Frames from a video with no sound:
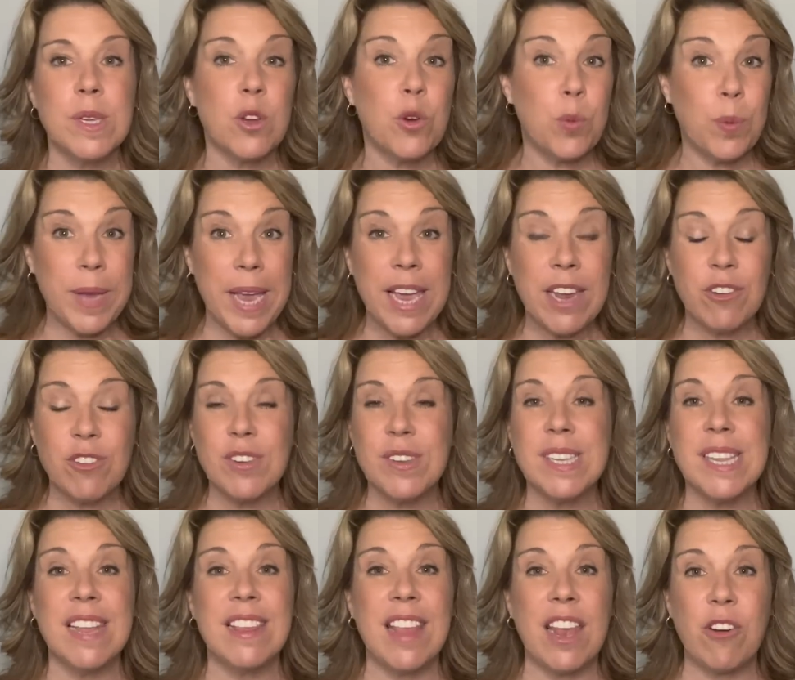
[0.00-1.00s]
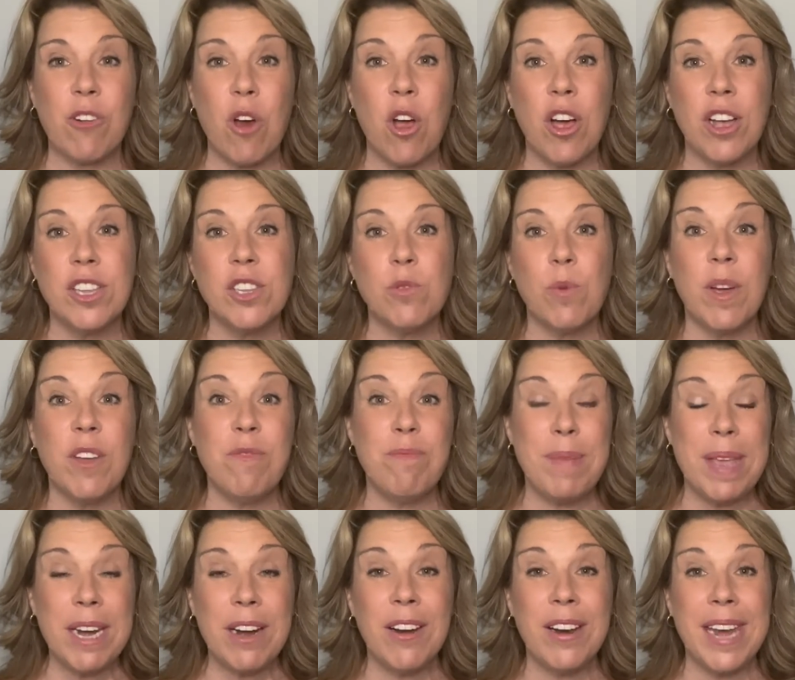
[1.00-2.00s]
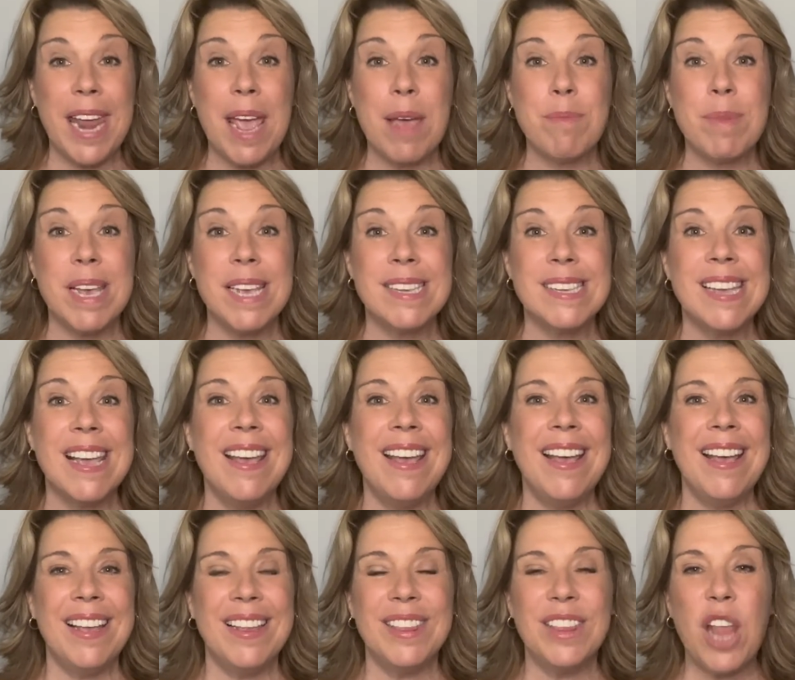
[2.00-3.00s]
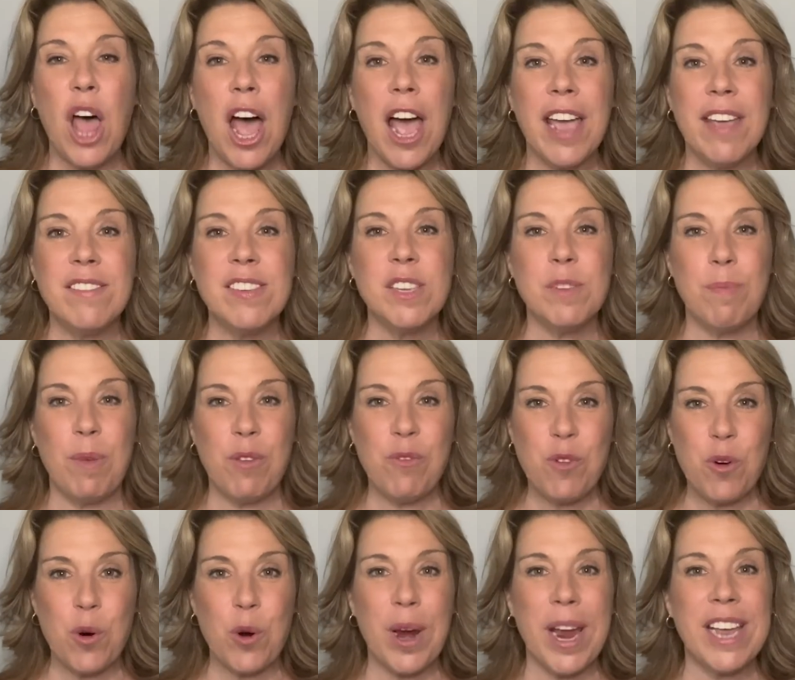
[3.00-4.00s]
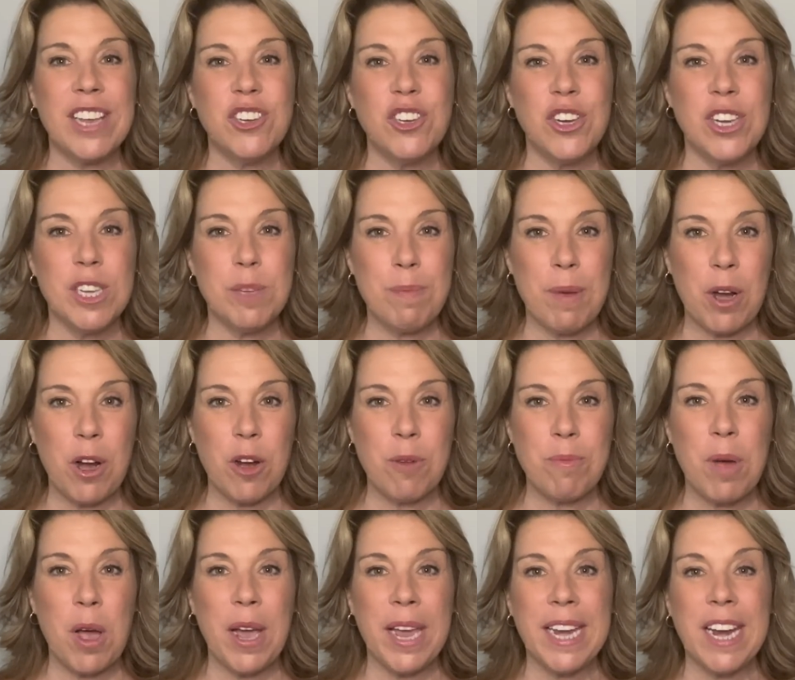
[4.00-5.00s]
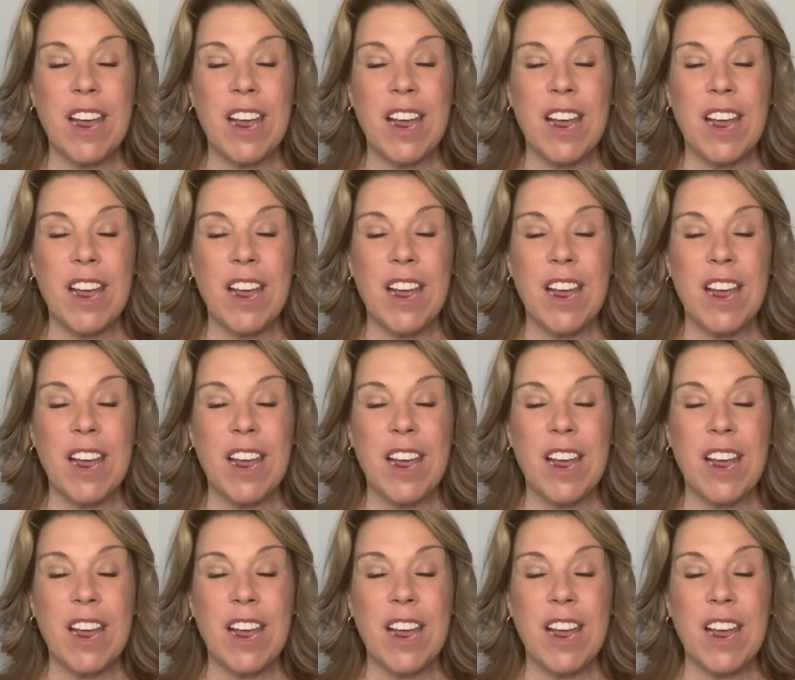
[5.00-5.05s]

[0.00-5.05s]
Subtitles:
creators that are on. So I've been on Emma's lives before and she has been on mine.